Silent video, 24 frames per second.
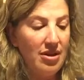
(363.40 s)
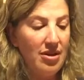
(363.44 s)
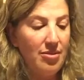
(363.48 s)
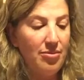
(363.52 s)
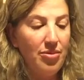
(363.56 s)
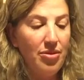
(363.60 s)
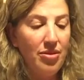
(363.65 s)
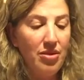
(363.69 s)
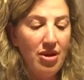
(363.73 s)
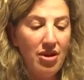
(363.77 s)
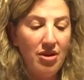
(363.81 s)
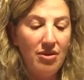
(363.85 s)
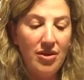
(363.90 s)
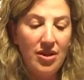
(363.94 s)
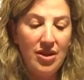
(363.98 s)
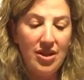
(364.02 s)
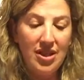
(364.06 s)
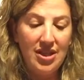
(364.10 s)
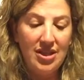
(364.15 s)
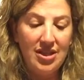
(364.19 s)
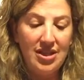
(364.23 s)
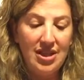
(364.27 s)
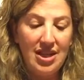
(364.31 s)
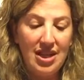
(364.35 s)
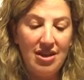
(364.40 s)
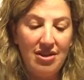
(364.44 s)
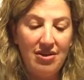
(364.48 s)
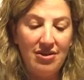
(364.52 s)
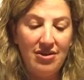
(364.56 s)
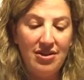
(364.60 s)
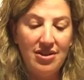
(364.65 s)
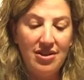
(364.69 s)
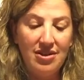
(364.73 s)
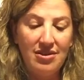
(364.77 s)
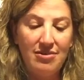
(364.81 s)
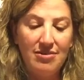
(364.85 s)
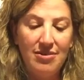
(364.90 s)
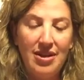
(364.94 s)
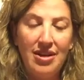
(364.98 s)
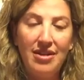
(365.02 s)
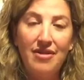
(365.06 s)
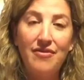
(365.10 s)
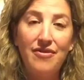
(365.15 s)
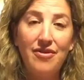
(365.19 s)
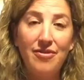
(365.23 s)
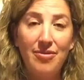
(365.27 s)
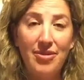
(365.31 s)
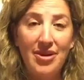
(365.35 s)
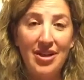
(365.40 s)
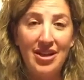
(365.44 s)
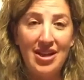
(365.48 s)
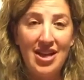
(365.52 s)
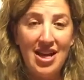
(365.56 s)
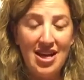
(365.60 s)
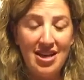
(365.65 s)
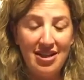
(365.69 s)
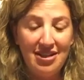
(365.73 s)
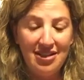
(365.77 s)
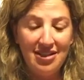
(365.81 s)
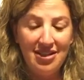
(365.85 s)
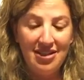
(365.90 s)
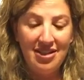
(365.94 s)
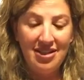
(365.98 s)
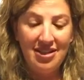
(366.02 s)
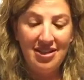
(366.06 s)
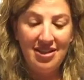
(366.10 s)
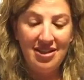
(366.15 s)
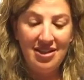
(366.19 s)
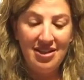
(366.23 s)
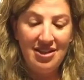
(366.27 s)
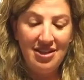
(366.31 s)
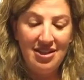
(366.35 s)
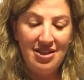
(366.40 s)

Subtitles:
a pro at this now since from my last